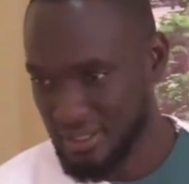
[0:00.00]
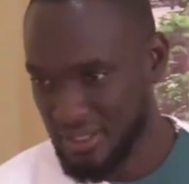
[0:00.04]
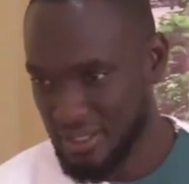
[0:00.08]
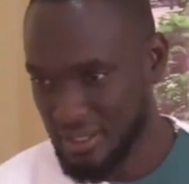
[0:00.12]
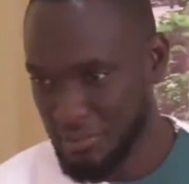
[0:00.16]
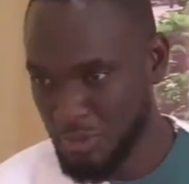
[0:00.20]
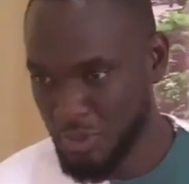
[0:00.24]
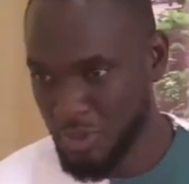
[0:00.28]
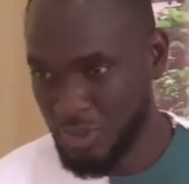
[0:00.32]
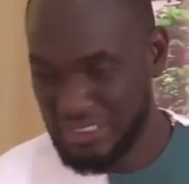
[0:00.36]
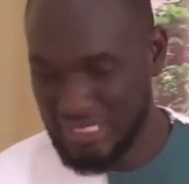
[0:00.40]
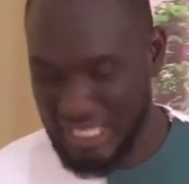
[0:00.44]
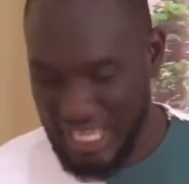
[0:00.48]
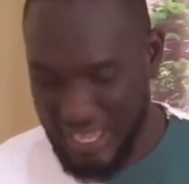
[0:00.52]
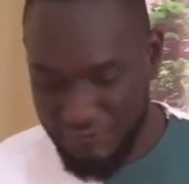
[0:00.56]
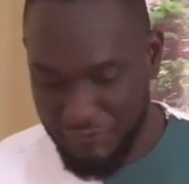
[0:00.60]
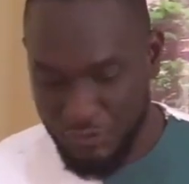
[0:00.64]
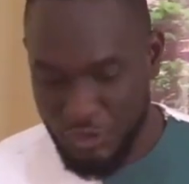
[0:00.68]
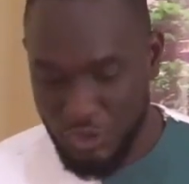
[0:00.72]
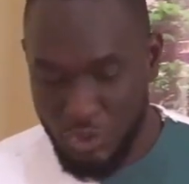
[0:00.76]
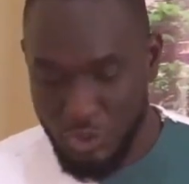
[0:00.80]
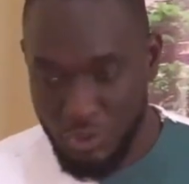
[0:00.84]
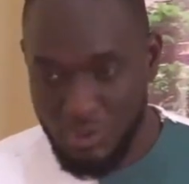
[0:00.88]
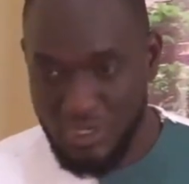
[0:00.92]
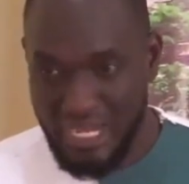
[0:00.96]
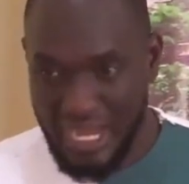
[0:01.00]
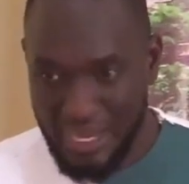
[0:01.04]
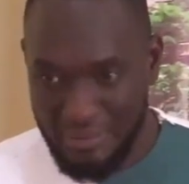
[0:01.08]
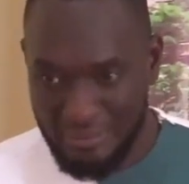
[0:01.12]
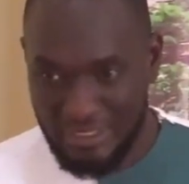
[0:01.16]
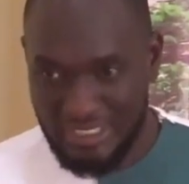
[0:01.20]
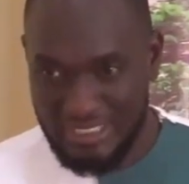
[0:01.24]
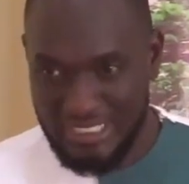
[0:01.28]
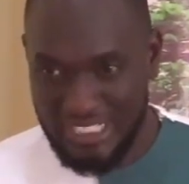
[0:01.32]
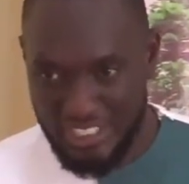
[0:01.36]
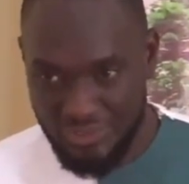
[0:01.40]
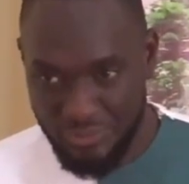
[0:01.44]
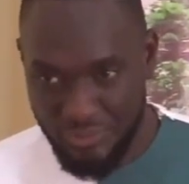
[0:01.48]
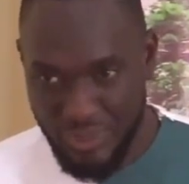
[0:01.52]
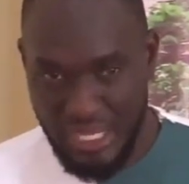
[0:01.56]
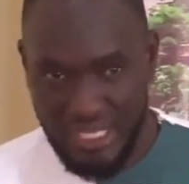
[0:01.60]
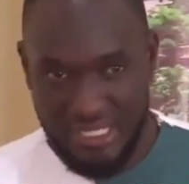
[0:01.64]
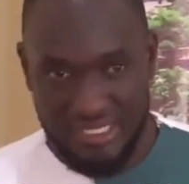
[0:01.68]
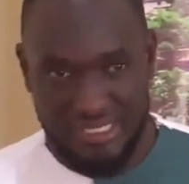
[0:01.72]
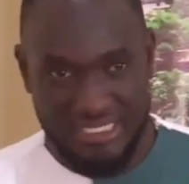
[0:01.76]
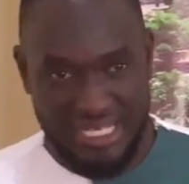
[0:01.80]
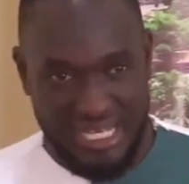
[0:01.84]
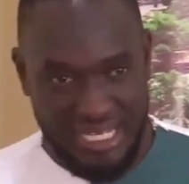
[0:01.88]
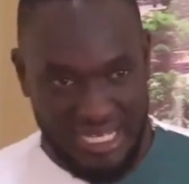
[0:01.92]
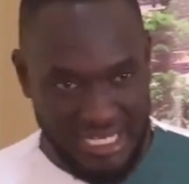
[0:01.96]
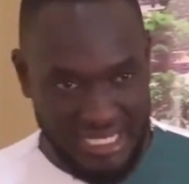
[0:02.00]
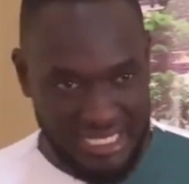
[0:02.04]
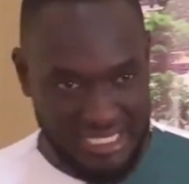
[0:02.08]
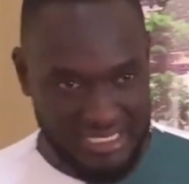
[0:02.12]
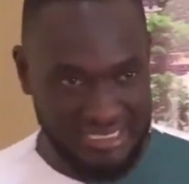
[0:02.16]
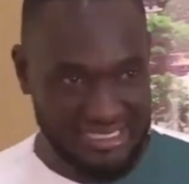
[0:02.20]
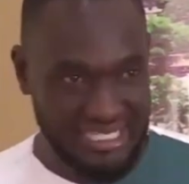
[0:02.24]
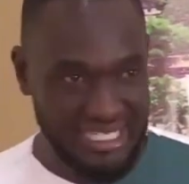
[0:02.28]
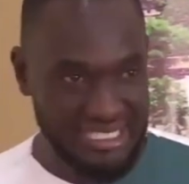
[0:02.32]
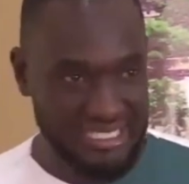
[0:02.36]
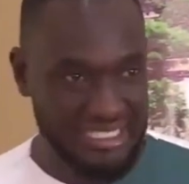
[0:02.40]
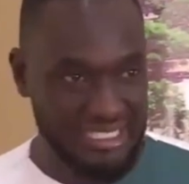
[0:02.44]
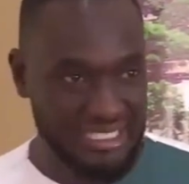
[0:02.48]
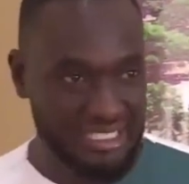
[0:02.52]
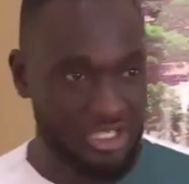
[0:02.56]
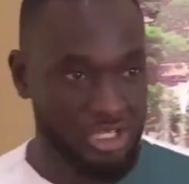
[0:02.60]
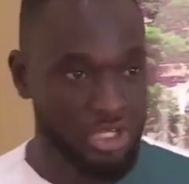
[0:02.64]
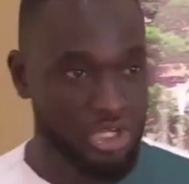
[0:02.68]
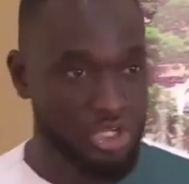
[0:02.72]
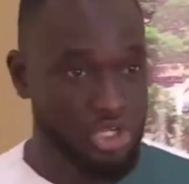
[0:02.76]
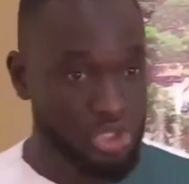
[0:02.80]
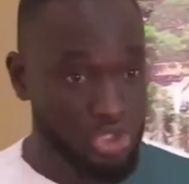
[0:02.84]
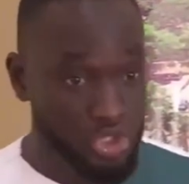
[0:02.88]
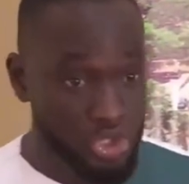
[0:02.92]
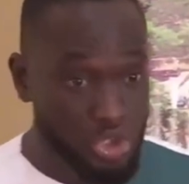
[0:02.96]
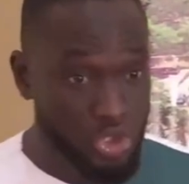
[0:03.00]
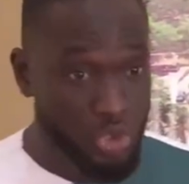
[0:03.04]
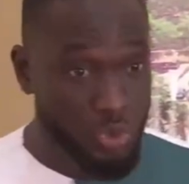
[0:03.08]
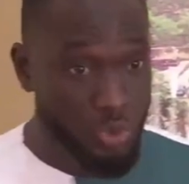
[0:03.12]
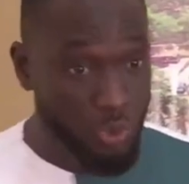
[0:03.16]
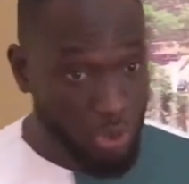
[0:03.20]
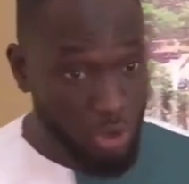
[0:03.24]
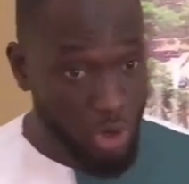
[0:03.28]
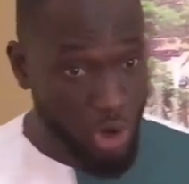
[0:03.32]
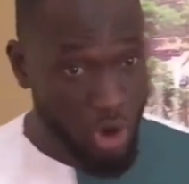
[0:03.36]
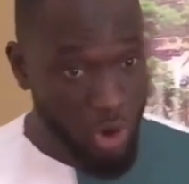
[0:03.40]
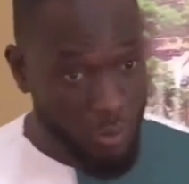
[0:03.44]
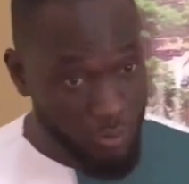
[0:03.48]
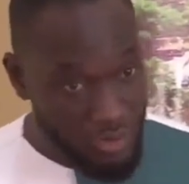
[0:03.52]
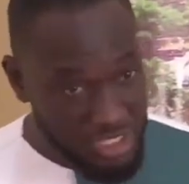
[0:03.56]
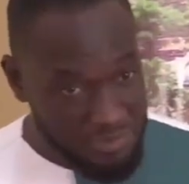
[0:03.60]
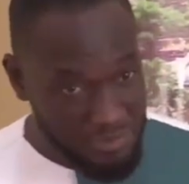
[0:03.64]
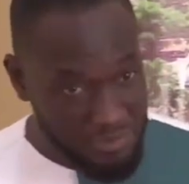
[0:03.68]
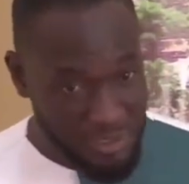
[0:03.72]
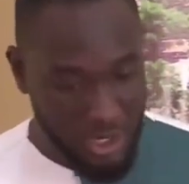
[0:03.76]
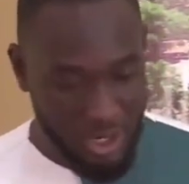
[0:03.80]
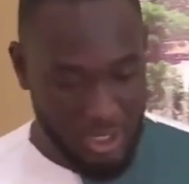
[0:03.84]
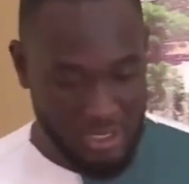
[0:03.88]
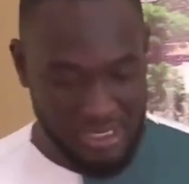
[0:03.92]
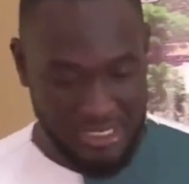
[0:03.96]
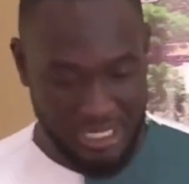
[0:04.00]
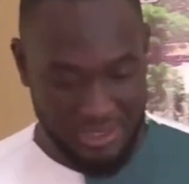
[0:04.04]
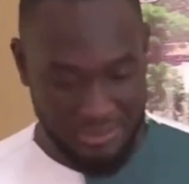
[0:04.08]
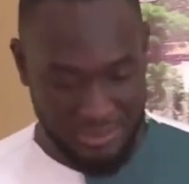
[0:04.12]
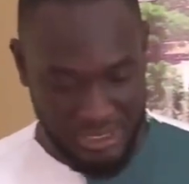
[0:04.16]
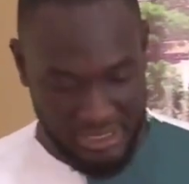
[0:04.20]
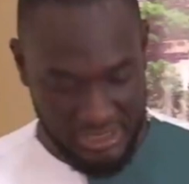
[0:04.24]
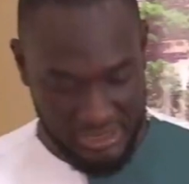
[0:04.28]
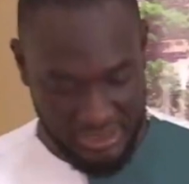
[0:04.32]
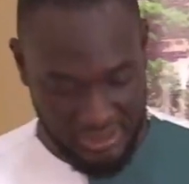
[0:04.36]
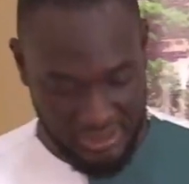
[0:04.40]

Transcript: Because if you don't come to this reality and understanding, you will always be ordinary.